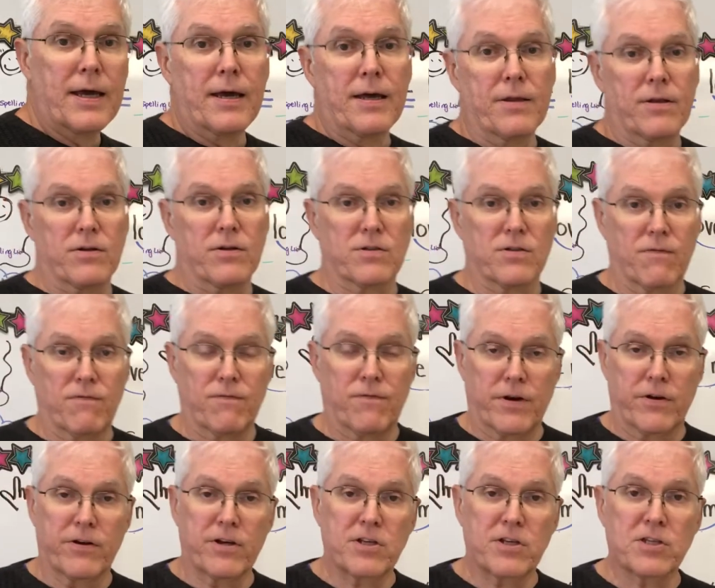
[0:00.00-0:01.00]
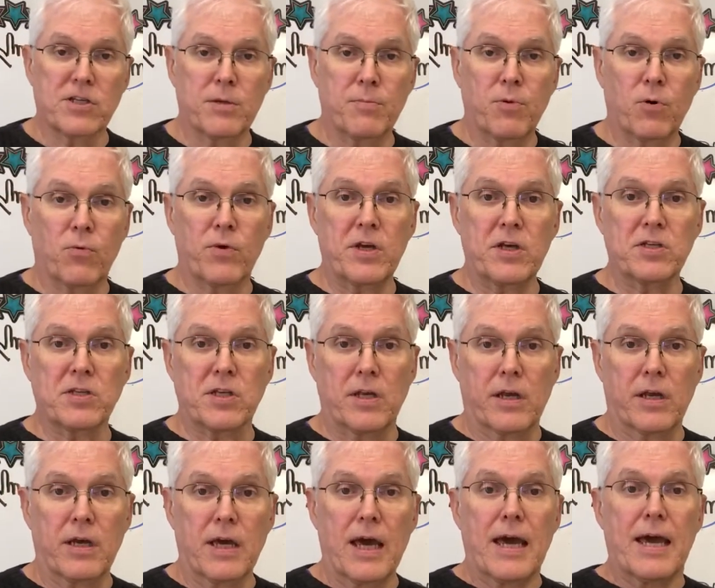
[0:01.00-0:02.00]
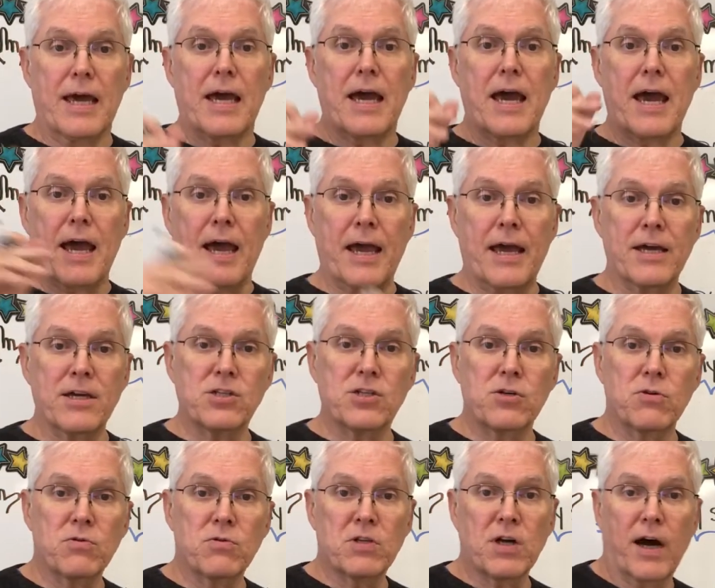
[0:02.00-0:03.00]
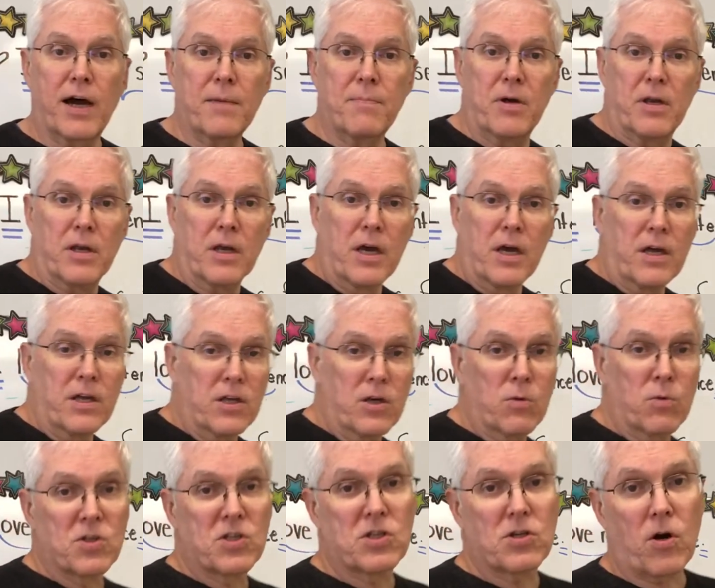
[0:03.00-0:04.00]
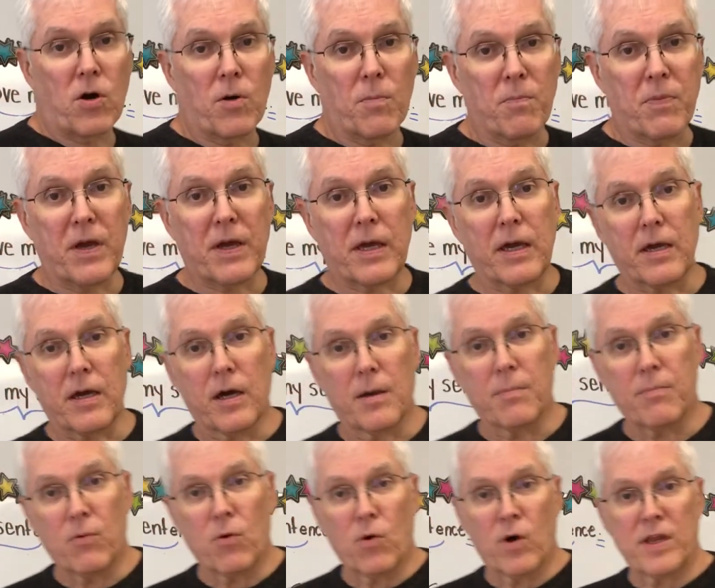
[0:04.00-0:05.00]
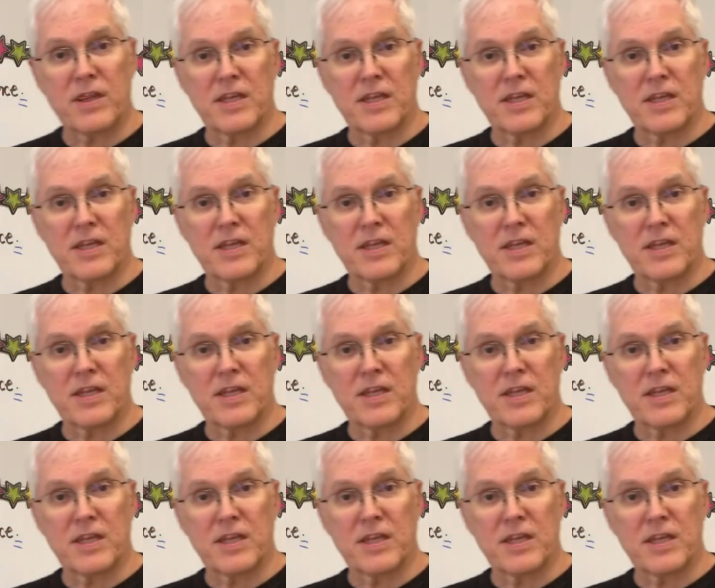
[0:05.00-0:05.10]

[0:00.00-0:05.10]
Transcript: There's a very simple reason. As you type it, you will start picking up on the